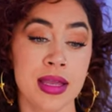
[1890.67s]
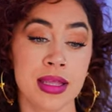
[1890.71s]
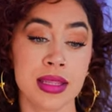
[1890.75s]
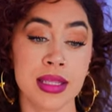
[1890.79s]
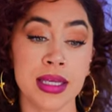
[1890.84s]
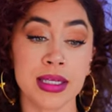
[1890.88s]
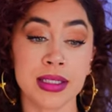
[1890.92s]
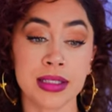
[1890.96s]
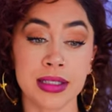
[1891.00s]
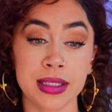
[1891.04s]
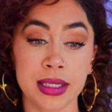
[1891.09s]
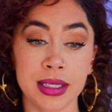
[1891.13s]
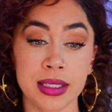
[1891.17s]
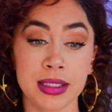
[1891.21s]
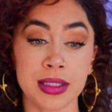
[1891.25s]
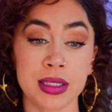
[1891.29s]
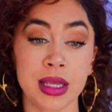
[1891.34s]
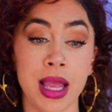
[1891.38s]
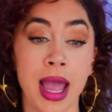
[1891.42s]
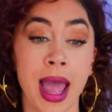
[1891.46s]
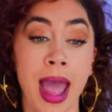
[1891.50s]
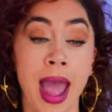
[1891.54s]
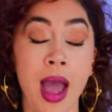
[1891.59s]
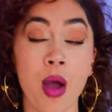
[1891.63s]
This is
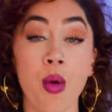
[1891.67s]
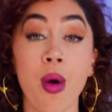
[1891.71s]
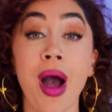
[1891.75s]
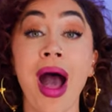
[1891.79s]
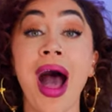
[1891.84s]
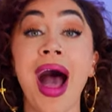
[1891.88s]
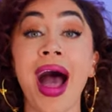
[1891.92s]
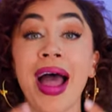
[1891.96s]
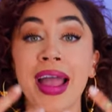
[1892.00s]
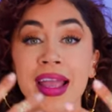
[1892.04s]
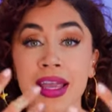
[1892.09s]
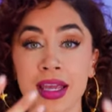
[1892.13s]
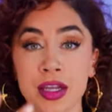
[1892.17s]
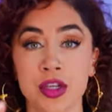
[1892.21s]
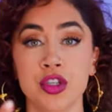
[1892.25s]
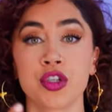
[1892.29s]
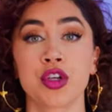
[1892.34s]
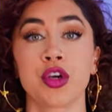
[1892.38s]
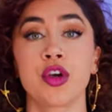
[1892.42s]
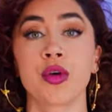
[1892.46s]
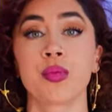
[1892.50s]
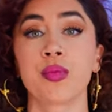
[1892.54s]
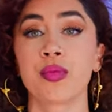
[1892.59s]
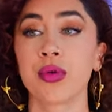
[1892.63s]
how I
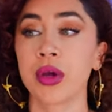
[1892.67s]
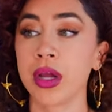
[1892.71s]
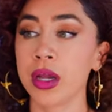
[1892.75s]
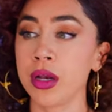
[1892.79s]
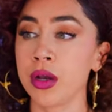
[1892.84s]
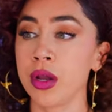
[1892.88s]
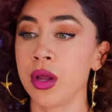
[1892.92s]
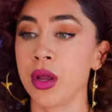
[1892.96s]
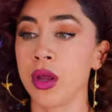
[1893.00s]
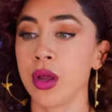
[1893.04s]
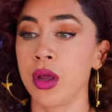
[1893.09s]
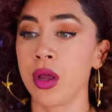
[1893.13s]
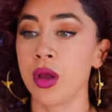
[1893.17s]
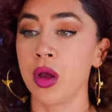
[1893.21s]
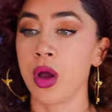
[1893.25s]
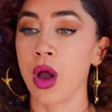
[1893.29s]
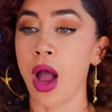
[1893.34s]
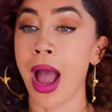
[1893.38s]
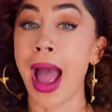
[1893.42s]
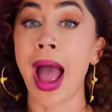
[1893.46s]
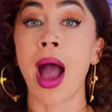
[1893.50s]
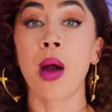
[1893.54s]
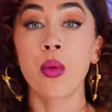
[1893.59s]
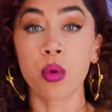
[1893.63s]
interpret
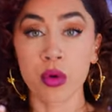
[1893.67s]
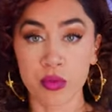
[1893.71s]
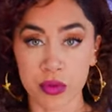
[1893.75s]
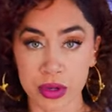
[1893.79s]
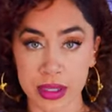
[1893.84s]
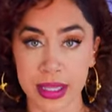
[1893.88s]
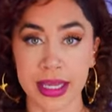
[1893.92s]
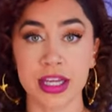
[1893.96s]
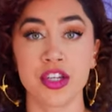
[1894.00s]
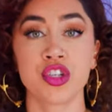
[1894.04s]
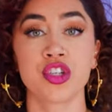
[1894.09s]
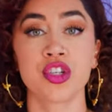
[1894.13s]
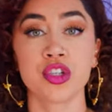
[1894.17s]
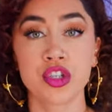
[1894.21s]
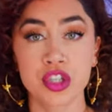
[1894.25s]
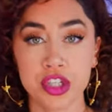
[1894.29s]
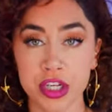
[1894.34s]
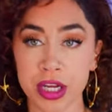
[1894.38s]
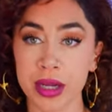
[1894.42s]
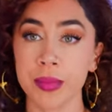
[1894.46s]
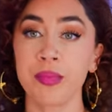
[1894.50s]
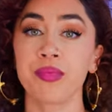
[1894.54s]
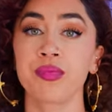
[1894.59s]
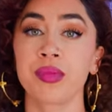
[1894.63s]
our
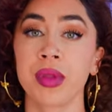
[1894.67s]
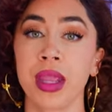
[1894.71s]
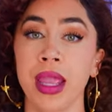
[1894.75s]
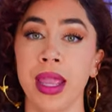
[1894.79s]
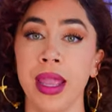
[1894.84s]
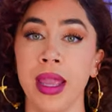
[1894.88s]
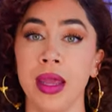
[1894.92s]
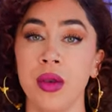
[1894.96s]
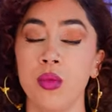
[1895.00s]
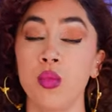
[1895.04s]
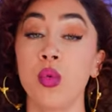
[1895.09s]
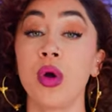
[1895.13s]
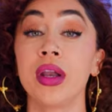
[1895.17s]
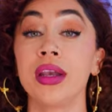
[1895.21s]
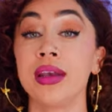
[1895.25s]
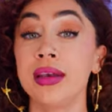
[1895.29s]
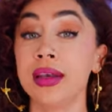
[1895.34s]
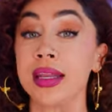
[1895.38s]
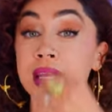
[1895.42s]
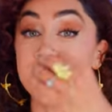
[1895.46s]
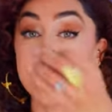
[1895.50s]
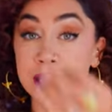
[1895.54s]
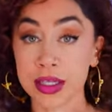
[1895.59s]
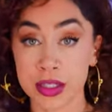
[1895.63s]
relationship and what
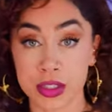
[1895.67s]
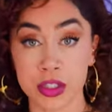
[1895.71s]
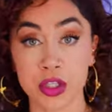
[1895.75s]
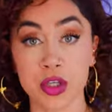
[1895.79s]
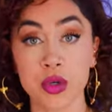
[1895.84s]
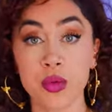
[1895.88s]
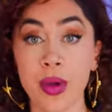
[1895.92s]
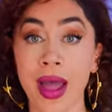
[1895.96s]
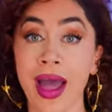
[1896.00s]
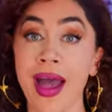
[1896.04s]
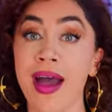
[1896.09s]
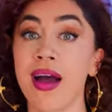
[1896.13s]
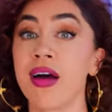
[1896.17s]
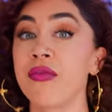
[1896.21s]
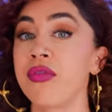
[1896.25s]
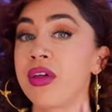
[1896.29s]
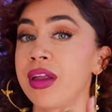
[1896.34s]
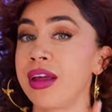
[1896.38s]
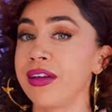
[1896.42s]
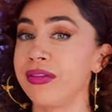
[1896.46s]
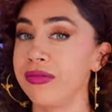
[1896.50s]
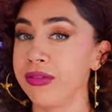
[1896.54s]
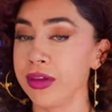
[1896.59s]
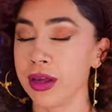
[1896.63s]
needs you have
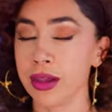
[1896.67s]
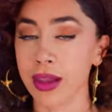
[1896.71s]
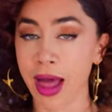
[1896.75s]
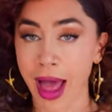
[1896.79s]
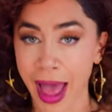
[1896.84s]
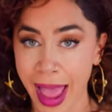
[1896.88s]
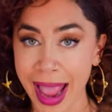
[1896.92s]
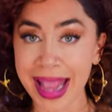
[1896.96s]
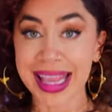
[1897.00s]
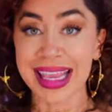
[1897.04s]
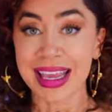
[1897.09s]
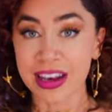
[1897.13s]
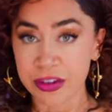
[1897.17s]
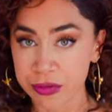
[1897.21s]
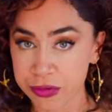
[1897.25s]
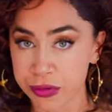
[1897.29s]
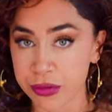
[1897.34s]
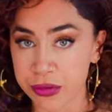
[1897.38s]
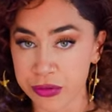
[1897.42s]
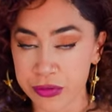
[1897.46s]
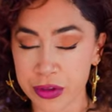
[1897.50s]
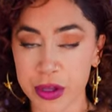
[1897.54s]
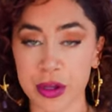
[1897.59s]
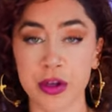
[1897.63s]
that I feel I can
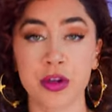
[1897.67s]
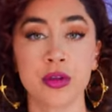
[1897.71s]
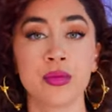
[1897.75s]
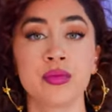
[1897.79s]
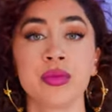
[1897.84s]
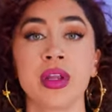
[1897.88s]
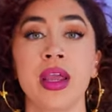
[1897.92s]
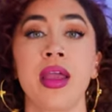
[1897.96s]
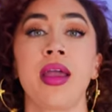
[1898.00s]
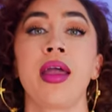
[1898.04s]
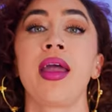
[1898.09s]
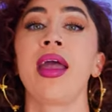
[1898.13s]
fulfill.